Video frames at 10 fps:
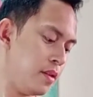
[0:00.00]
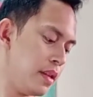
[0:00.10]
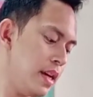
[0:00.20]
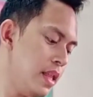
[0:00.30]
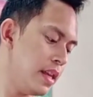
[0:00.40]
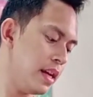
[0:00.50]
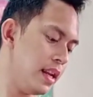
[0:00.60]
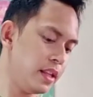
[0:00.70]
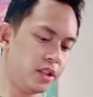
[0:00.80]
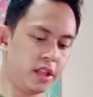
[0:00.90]
Okay, and
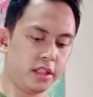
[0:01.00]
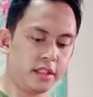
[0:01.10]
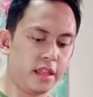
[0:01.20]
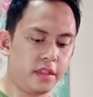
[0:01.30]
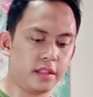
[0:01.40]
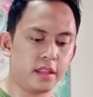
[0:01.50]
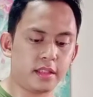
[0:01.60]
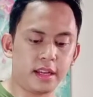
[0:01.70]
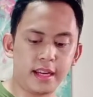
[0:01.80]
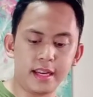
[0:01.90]
let's just set this
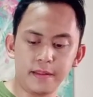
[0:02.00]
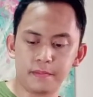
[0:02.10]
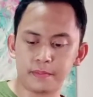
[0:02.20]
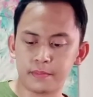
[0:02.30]
aside.